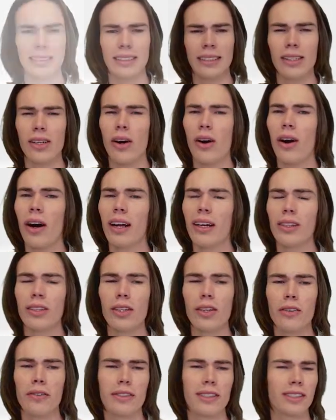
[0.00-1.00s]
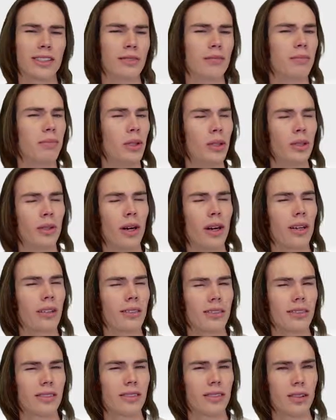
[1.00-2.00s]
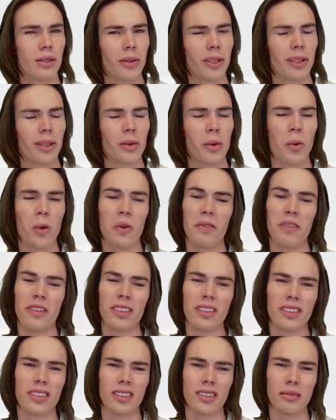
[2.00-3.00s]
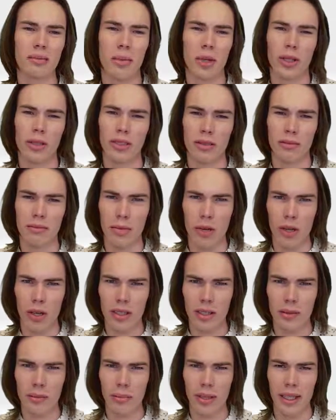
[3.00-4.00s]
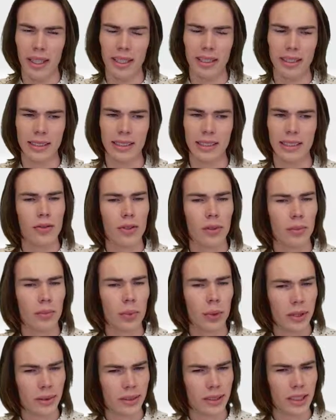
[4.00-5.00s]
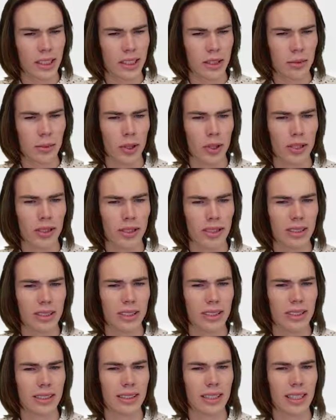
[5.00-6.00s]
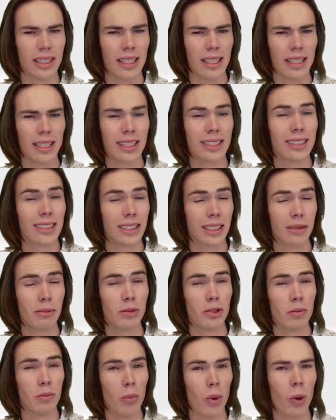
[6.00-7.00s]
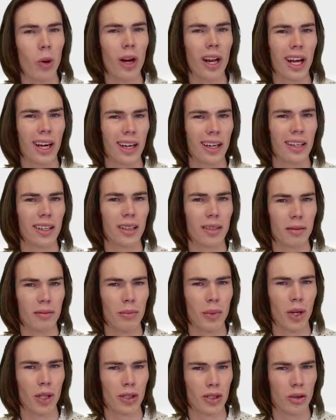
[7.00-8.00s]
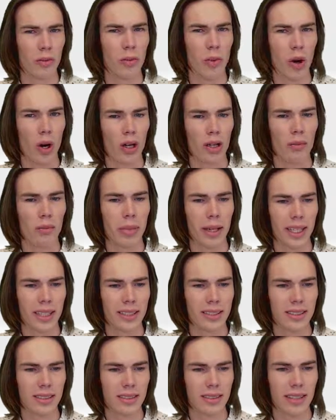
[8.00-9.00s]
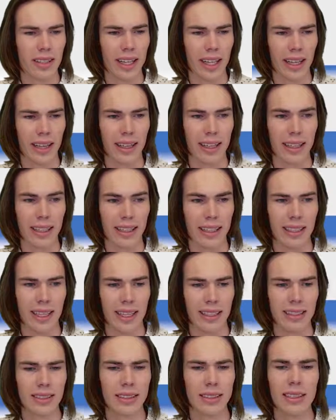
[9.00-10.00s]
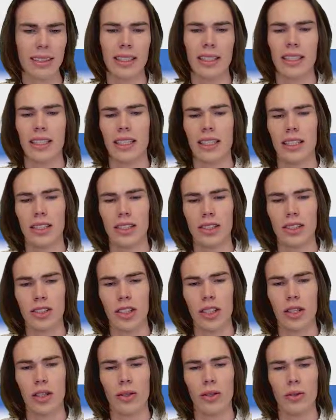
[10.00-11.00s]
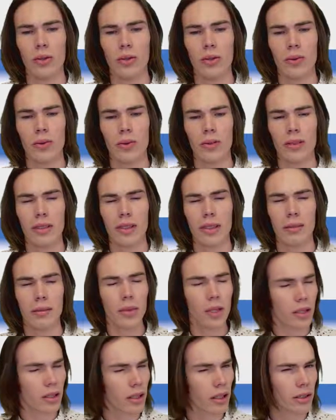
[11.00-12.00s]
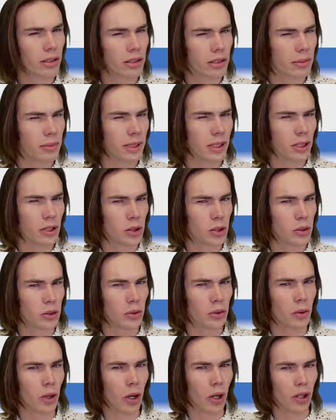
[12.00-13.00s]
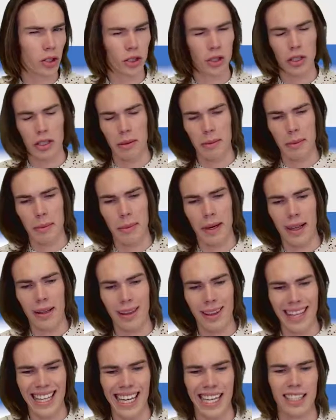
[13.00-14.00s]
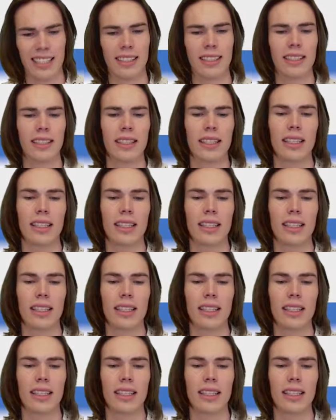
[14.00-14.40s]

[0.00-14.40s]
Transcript: Yeah, I don't know if this is Bluehost doing or if this is Mojo Marketplace. From previous experiences, this seems more like a Mojo Marketplace thing that it does. So I'm not going to be too harsh on them about that.